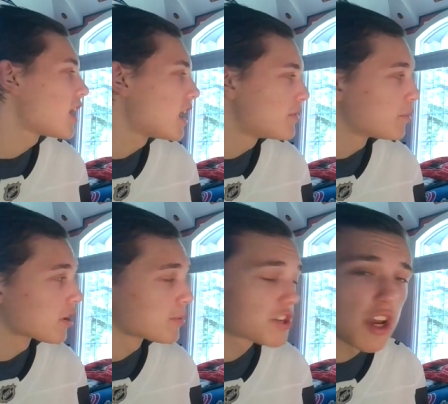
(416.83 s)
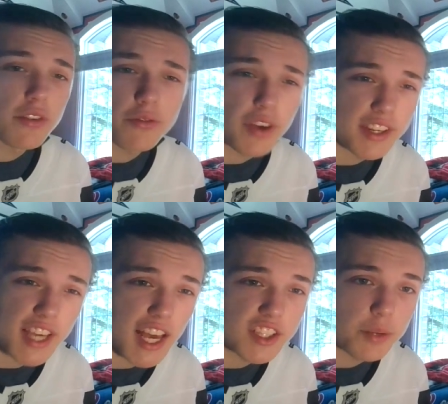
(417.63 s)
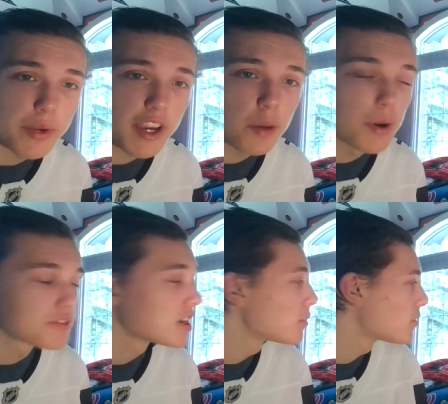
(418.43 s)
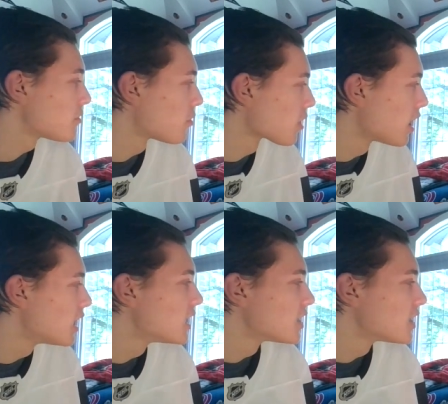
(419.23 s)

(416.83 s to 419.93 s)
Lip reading: Ivan Barbashev, fantastic pickup. I've said it before.